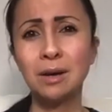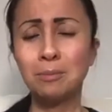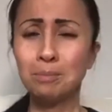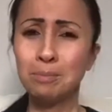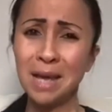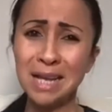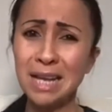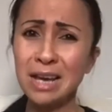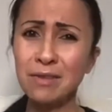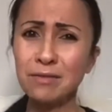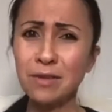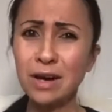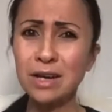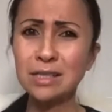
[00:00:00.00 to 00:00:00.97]
many
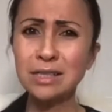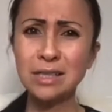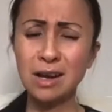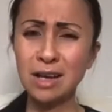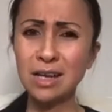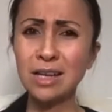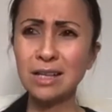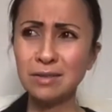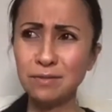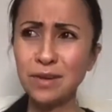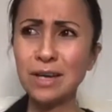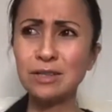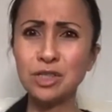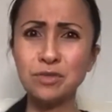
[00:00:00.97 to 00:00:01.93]
of us, I can
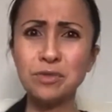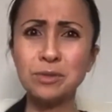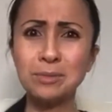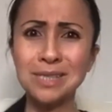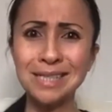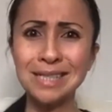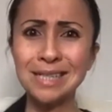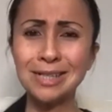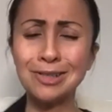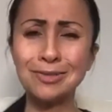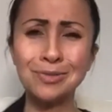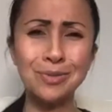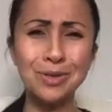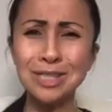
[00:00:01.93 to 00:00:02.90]
vouch for
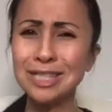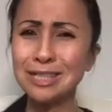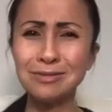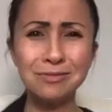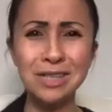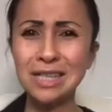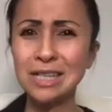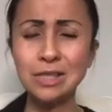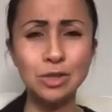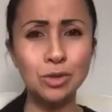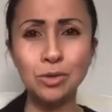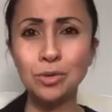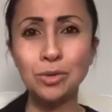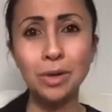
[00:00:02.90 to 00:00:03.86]
myself, wasn't really
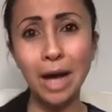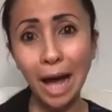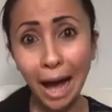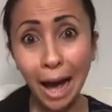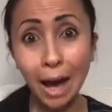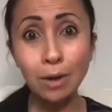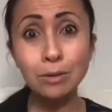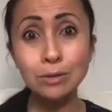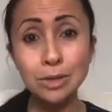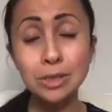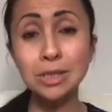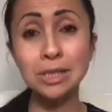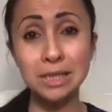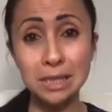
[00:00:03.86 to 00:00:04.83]
taught how
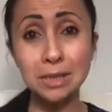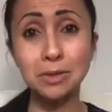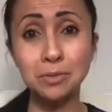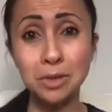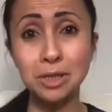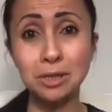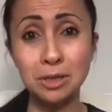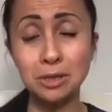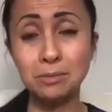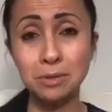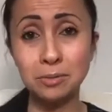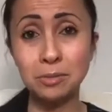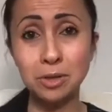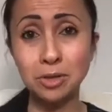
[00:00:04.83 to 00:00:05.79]
to deal with our
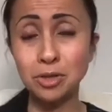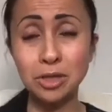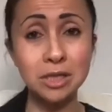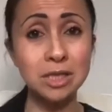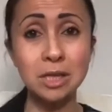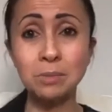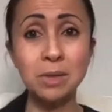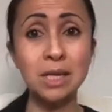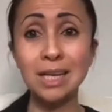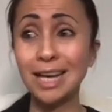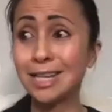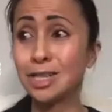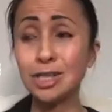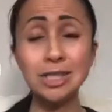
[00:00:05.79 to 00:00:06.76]
emotions. I mean,
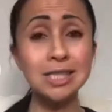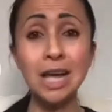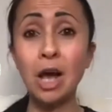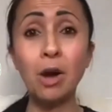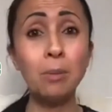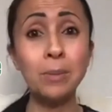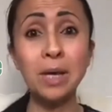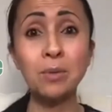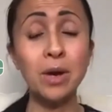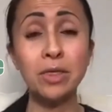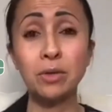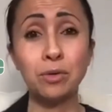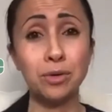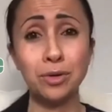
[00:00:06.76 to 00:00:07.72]
can you tell me
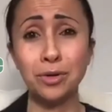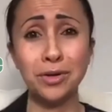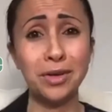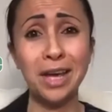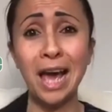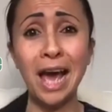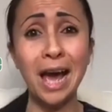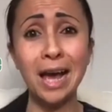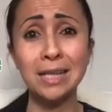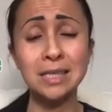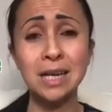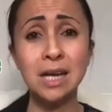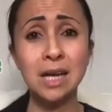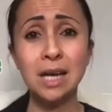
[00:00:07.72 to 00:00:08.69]
whether or not you
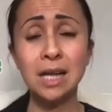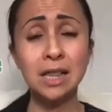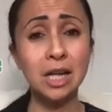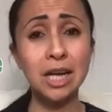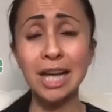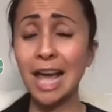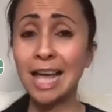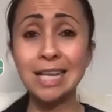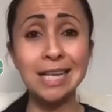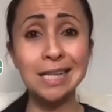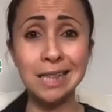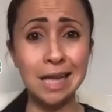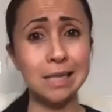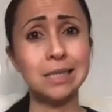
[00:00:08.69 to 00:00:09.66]
had like
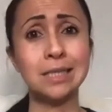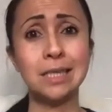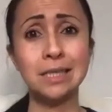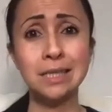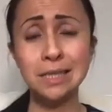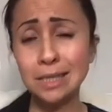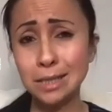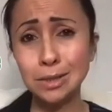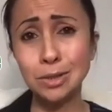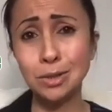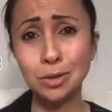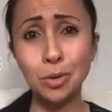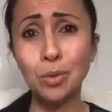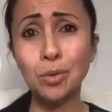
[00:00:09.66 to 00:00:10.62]
any lessons at
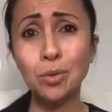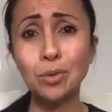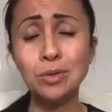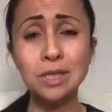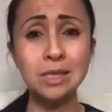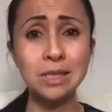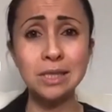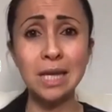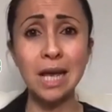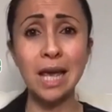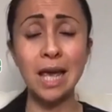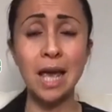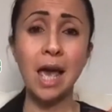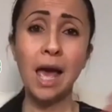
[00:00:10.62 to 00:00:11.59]
school to
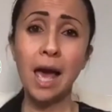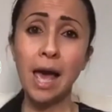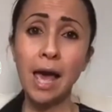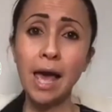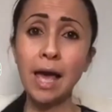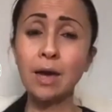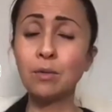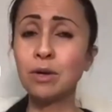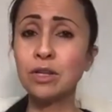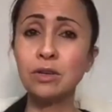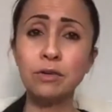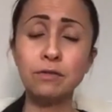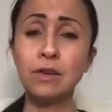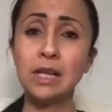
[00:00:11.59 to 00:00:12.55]
say, hey, when
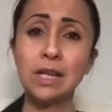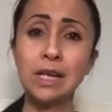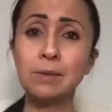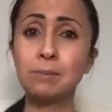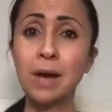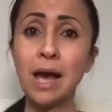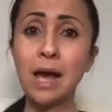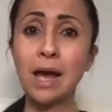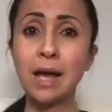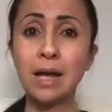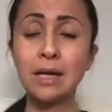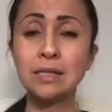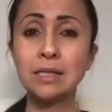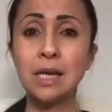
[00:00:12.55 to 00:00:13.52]
you're feeling
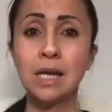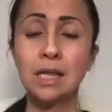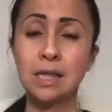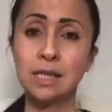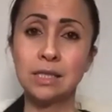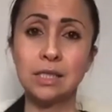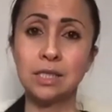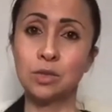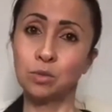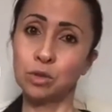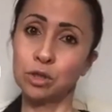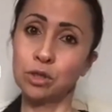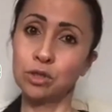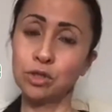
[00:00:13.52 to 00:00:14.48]
bad, this is
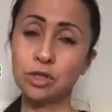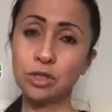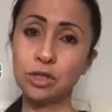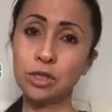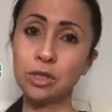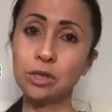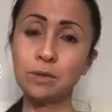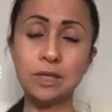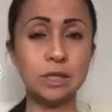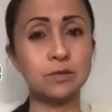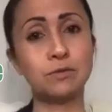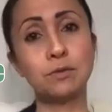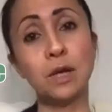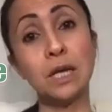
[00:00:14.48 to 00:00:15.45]
what you should do.
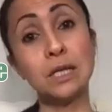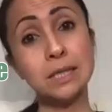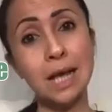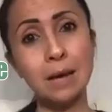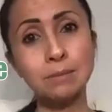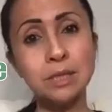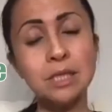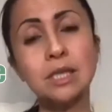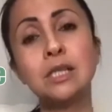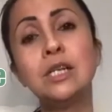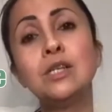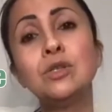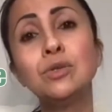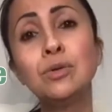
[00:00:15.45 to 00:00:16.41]
It's it's
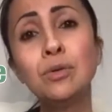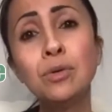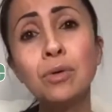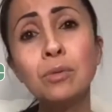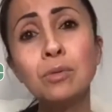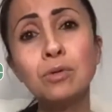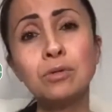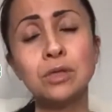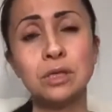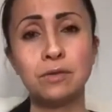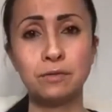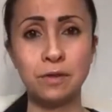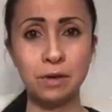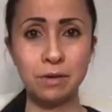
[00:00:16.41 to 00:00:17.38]
absolutely normal to
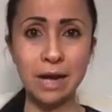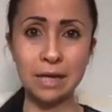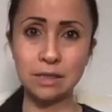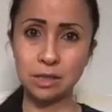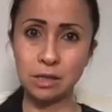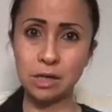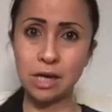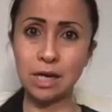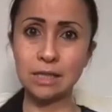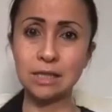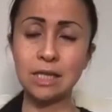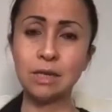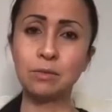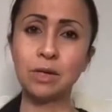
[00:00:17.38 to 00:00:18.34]
feel
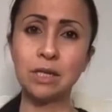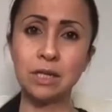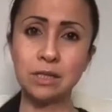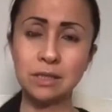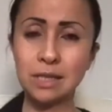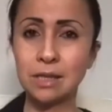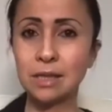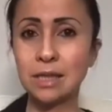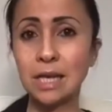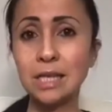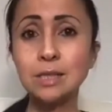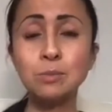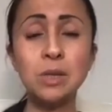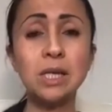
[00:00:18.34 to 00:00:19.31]
anxiety when it's like
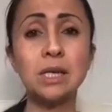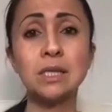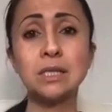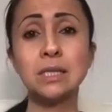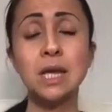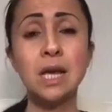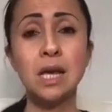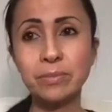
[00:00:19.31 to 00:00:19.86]
this because